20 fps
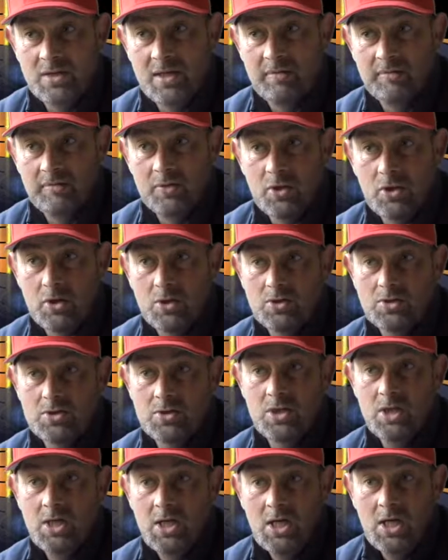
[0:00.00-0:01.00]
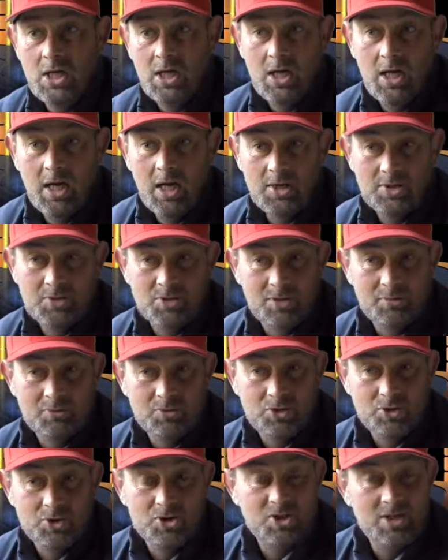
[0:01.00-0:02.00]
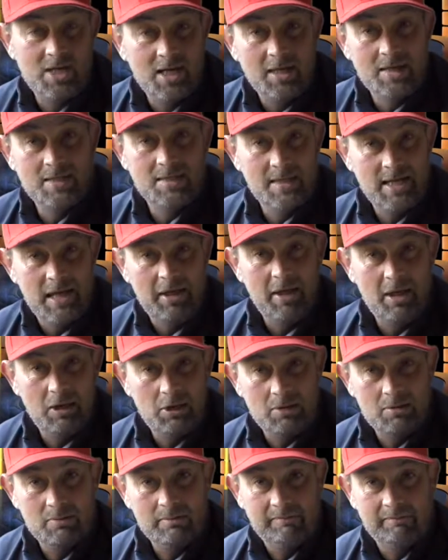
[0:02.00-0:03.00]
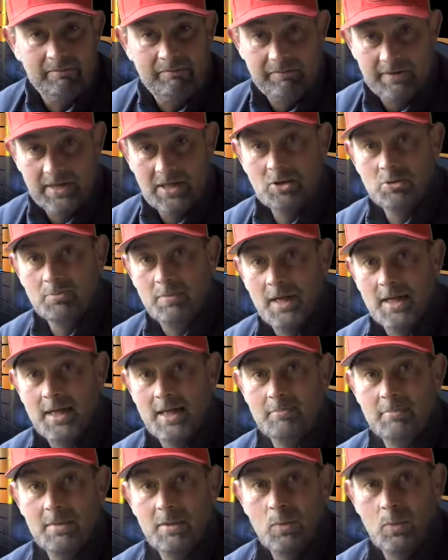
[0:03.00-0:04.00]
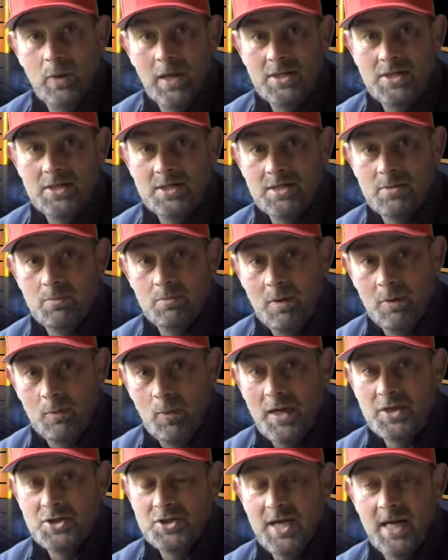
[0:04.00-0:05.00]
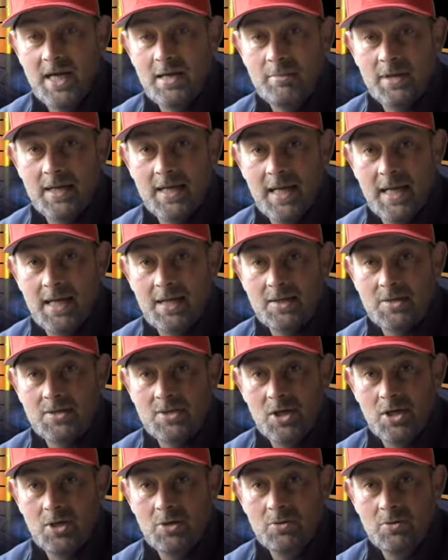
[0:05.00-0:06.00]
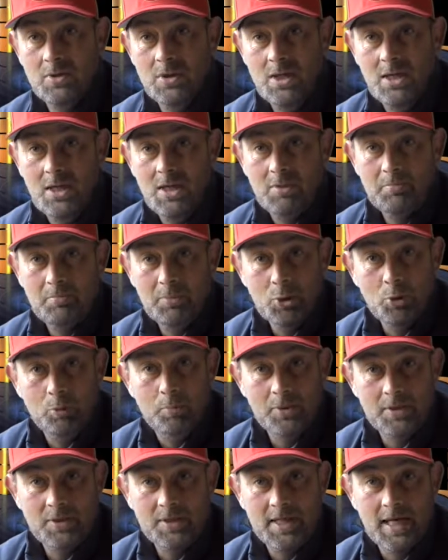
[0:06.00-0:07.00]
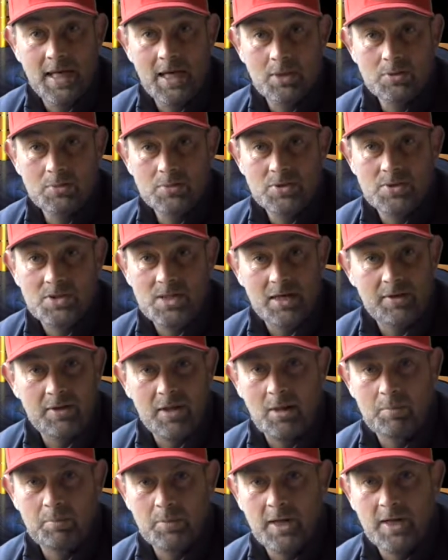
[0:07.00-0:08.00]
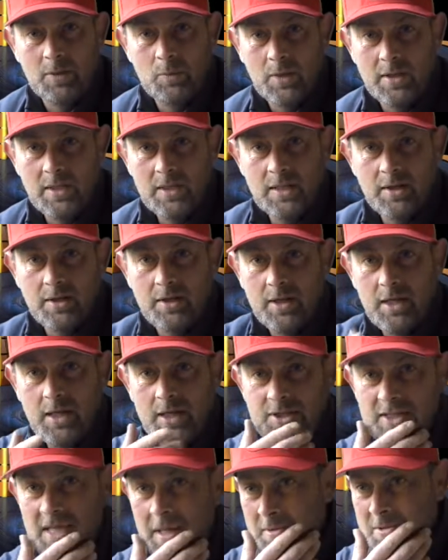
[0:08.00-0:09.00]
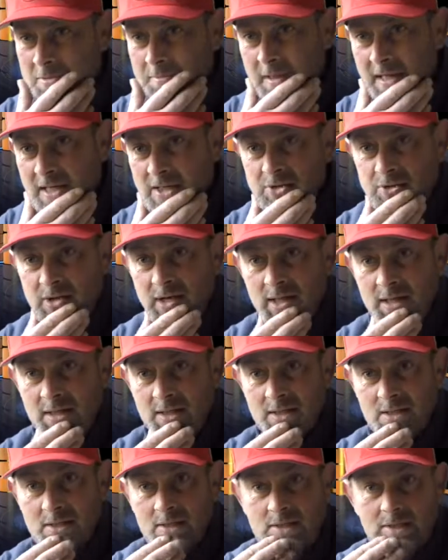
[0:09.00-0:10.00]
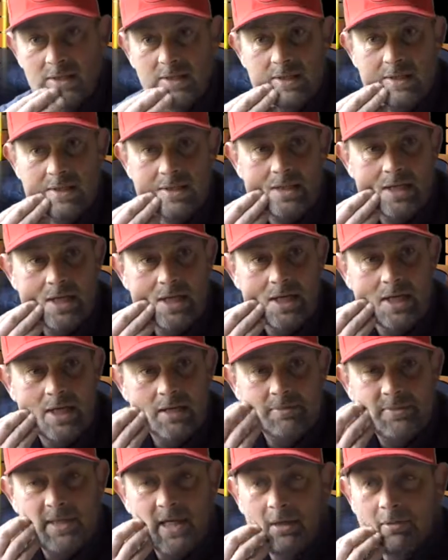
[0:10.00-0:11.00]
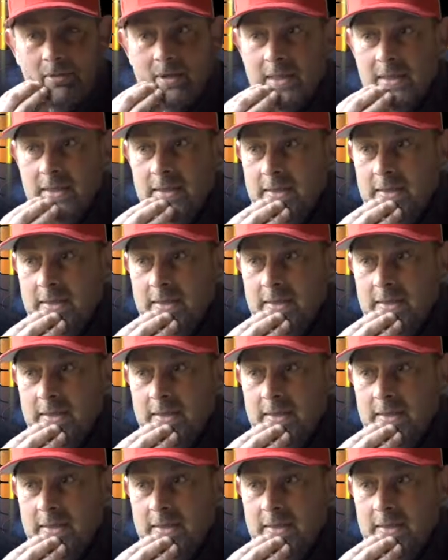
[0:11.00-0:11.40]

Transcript: that I've got. So I'm just starting to get that feel back in my wedge game again. So my up and downs, I think I played with James May Trader down